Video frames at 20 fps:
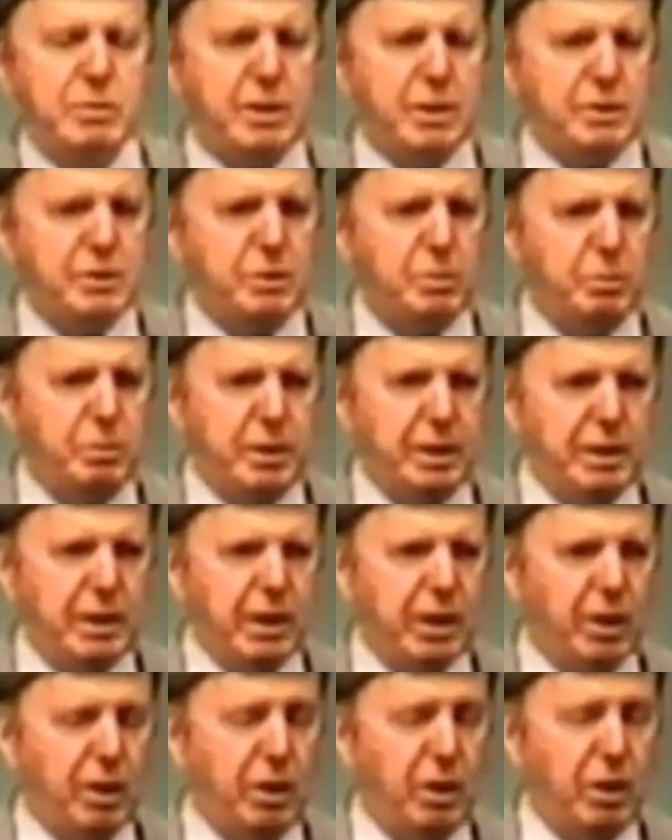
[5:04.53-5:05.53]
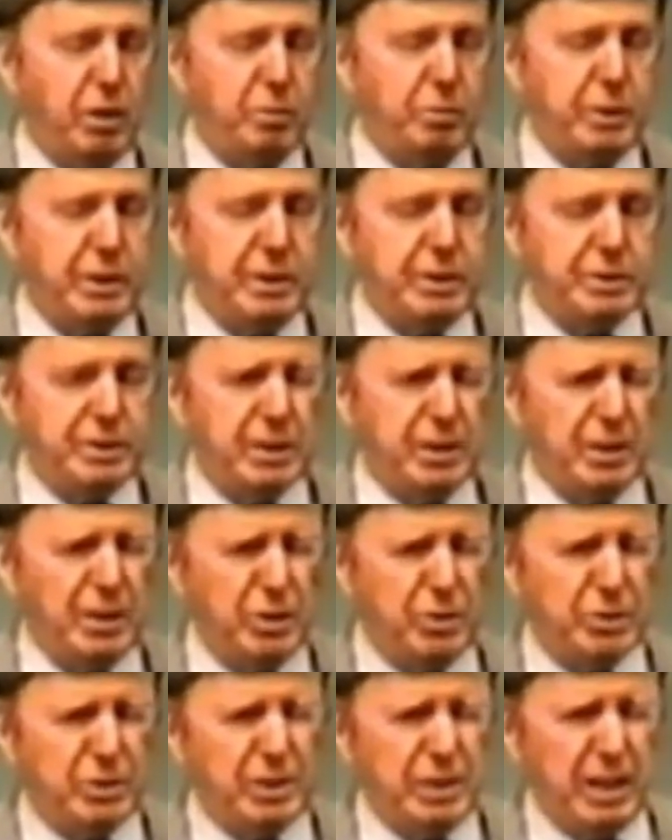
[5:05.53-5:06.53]
It doesn't mean at all. It means in
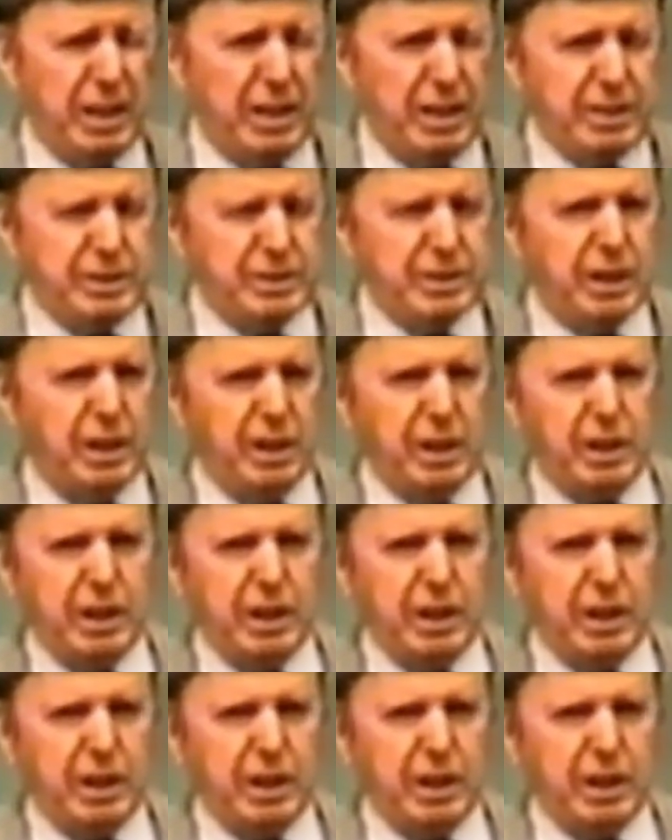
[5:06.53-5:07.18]
those days,